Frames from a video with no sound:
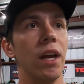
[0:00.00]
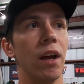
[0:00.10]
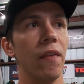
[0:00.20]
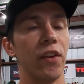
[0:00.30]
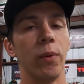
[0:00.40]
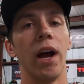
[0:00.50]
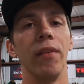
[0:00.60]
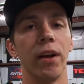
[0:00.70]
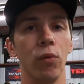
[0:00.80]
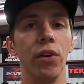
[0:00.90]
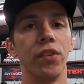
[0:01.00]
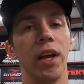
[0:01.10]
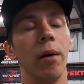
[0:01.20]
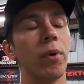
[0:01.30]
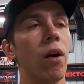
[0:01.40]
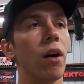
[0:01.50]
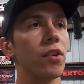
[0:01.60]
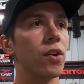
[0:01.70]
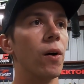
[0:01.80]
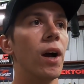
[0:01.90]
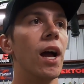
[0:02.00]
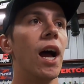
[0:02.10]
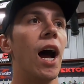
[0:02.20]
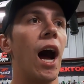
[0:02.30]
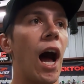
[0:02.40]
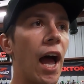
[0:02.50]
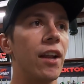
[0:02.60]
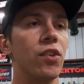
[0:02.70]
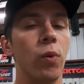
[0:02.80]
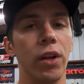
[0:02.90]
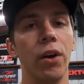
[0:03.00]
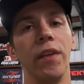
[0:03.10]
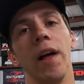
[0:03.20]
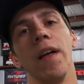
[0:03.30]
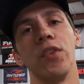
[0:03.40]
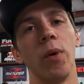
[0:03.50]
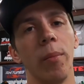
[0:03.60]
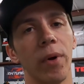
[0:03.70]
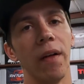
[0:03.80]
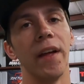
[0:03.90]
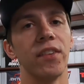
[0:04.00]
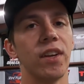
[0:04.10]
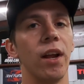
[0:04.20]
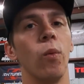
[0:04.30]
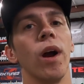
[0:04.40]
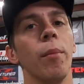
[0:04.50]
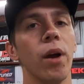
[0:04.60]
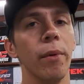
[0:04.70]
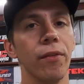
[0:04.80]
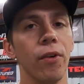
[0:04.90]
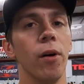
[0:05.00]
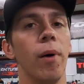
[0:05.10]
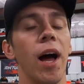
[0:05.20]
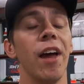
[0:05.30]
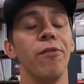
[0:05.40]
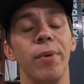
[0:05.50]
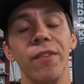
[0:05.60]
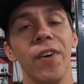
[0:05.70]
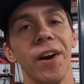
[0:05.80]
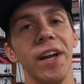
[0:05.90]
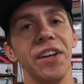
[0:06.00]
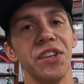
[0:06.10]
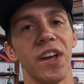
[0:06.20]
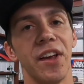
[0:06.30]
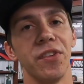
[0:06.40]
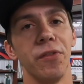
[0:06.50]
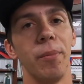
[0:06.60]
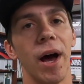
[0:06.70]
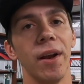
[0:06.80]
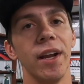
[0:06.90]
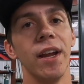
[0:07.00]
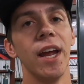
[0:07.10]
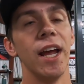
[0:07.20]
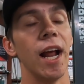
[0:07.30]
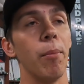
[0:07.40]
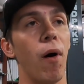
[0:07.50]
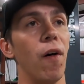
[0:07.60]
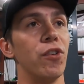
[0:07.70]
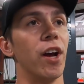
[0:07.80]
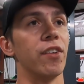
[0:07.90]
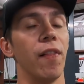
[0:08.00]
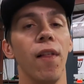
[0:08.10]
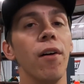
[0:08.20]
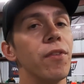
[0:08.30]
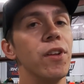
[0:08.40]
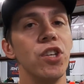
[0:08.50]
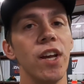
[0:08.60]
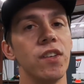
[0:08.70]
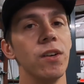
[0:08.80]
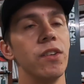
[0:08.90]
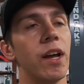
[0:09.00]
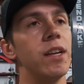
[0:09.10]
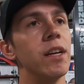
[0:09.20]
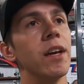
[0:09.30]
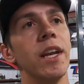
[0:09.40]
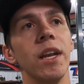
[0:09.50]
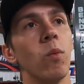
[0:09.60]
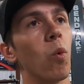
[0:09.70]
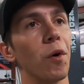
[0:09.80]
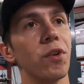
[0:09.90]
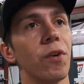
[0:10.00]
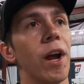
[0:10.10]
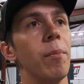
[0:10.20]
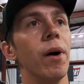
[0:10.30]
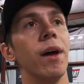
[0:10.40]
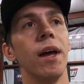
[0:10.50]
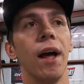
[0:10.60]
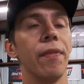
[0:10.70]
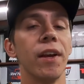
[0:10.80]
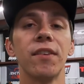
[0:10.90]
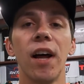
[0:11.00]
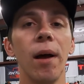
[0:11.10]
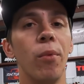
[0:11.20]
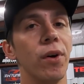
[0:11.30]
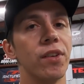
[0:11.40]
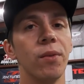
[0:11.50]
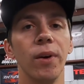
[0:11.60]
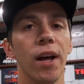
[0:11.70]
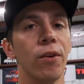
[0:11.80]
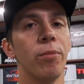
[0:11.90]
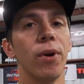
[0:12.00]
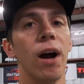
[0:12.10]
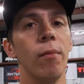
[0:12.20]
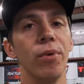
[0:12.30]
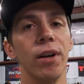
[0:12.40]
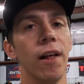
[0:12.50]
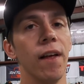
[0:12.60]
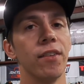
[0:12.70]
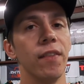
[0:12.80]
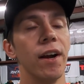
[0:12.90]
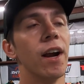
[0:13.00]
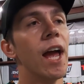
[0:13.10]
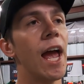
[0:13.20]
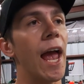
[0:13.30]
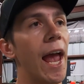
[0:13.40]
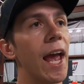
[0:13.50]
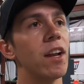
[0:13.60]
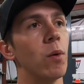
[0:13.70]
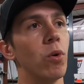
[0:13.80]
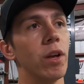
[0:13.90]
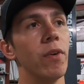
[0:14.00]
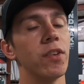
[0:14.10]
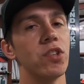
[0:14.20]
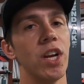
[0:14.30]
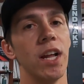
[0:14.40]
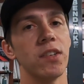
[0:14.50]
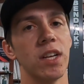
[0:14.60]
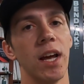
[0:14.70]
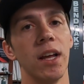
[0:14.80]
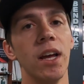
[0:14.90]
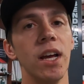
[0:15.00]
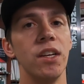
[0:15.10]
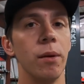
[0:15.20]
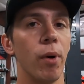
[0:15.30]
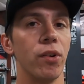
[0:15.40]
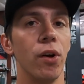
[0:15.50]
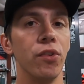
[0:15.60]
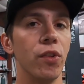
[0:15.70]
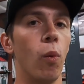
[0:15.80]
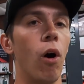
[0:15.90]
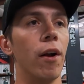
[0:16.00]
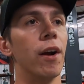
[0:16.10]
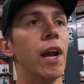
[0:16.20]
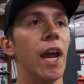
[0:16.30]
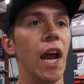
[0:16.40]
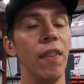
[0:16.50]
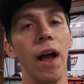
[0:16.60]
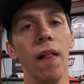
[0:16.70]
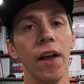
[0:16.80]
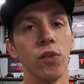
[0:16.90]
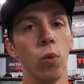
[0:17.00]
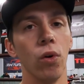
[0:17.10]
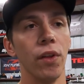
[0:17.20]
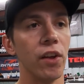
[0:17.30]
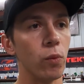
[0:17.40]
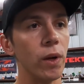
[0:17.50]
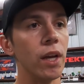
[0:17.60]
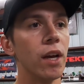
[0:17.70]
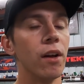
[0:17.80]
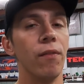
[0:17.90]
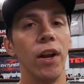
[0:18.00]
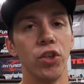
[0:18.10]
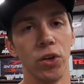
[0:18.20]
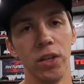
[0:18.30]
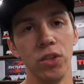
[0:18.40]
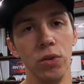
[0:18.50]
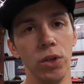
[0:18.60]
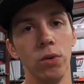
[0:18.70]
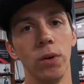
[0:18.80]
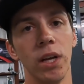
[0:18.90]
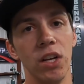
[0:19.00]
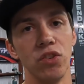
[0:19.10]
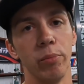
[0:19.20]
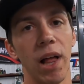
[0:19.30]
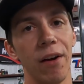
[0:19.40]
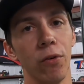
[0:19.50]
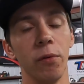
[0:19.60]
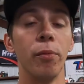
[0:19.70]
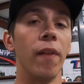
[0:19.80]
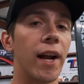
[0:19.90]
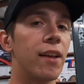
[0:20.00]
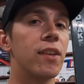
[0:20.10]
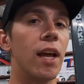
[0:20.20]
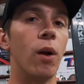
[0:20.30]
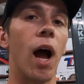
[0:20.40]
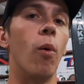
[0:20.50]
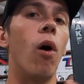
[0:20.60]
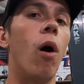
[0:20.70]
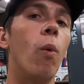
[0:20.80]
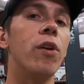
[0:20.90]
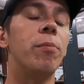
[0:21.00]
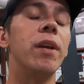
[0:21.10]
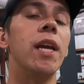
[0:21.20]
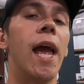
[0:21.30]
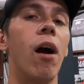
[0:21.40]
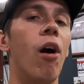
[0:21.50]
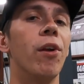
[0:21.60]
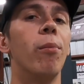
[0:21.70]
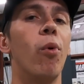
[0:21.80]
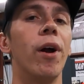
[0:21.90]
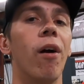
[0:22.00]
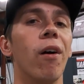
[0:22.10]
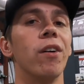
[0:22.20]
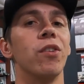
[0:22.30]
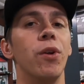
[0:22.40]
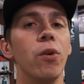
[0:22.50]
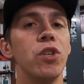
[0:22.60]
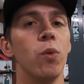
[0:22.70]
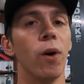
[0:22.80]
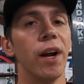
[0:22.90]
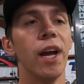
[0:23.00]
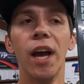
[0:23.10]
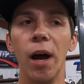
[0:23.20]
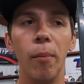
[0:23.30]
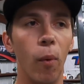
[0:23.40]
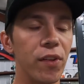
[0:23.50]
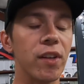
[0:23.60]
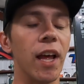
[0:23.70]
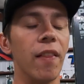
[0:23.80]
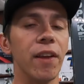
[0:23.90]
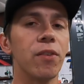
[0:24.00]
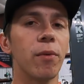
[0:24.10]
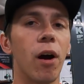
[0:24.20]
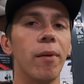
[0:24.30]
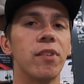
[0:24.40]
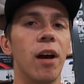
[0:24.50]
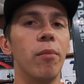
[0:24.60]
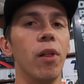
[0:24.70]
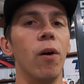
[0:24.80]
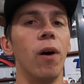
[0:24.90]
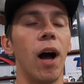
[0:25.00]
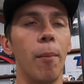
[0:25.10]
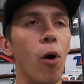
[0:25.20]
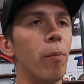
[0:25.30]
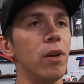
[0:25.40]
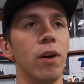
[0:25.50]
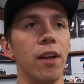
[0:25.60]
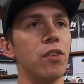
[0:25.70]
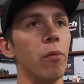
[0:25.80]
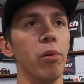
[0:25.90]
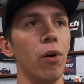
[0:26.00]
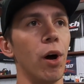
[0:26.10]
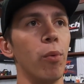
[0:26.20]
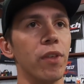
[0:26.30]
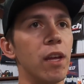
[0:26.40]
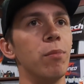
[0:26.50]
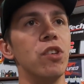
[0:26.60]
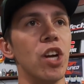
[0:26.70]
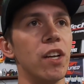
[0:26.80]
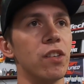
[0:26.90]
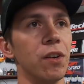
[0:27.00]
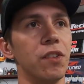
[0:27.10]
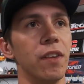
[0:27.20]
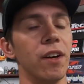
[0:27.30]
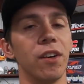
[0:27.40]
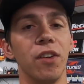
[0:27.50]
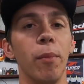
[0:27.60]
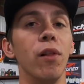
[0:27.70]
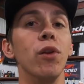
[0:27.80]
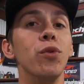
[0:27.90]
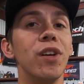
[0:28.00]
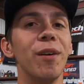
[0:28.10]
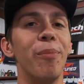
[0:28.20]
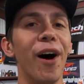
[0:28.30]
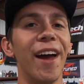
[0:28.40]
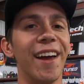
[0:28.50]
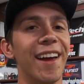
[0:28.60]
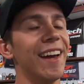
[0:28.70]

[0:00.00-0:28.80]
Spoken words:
unless we have like a real setup car. So I just want to go the LS swap route. That's kind of where I'm coming from. I've been very indecisive about it, and I apologize. I loved the J Series idea and it worked great, but I think it's time, boys. We got to rip her out and put an LS in there, and it will give us a chance to kind of dip our toes in the water in the LS world as we venture into new engine platforms. But like I said, I will always be a Honda boy at heart, so don't you worry. But once again, leave some comments down below. I'm hoping you guys don't blow it up with keep the J Series in there, because I'm going to lose it, but